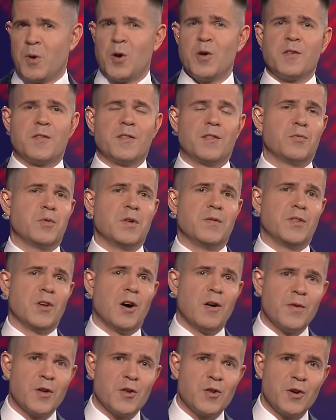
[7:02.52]
poisoned with
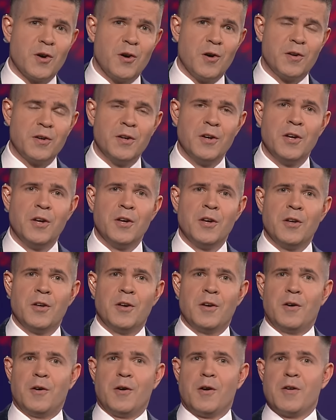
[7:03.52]
Novichok,
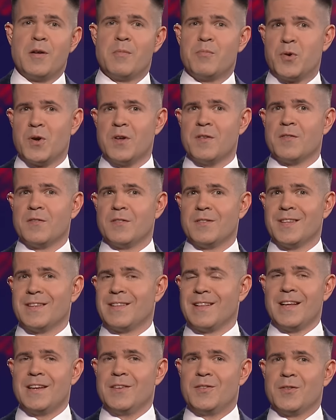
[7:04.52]
or imprisoned
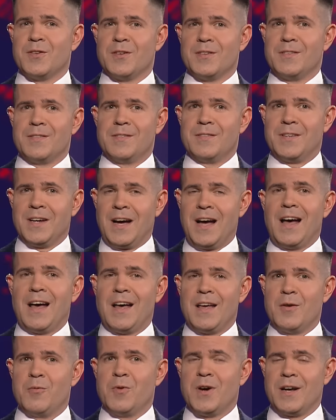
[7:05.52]
and later
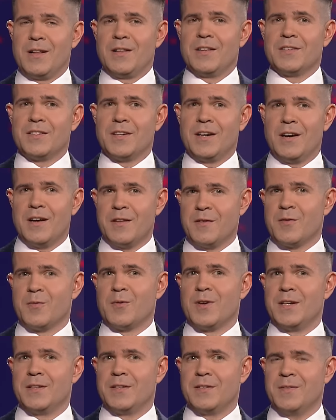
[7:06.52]
die while
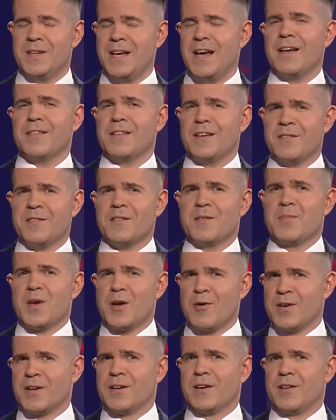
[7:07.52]
incarcerated. Yeah, that's
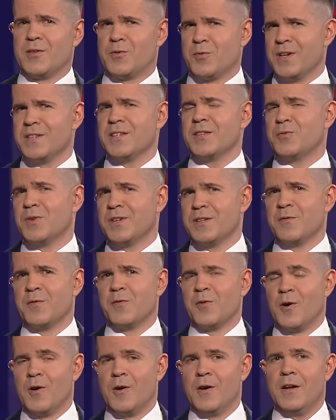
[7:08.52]
America in
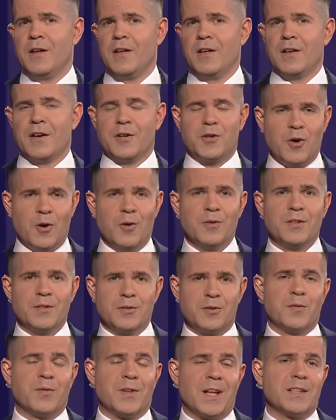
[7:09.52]
2024,
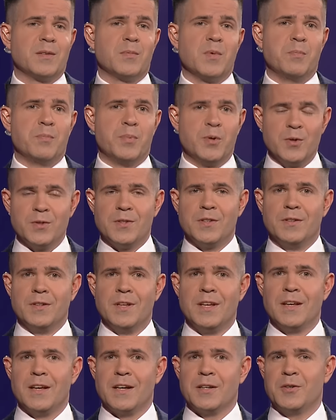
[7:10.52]
according to Vladimir
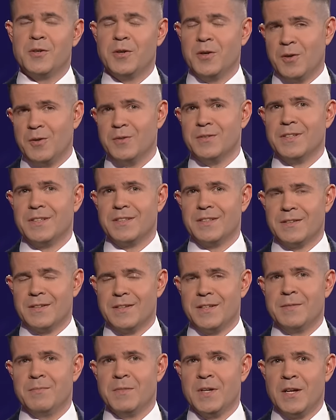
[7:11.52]
Putin,
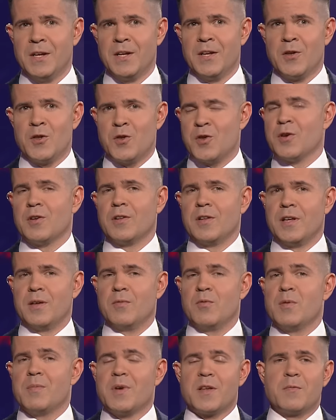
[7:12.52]
accordingly.
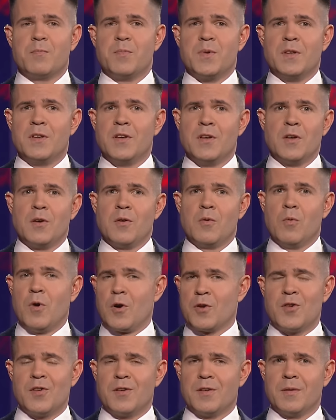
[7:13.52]
Surely we must be
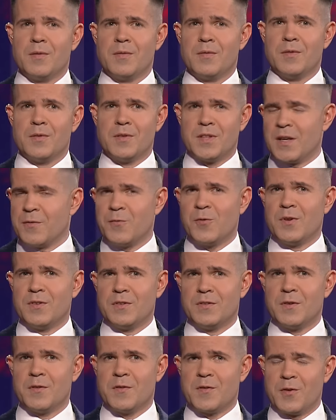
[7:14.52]
watching
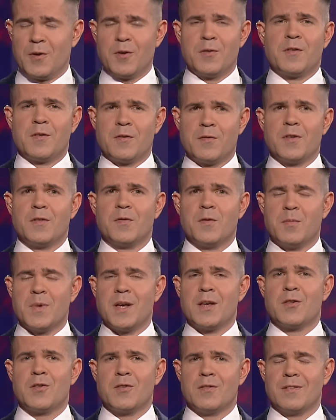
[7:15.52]
different sources of
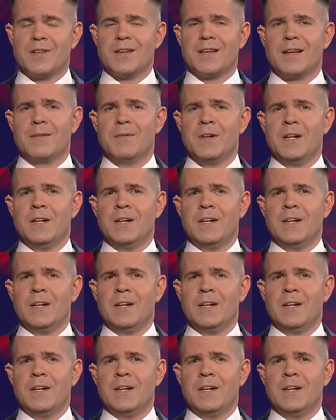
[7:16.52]
information there.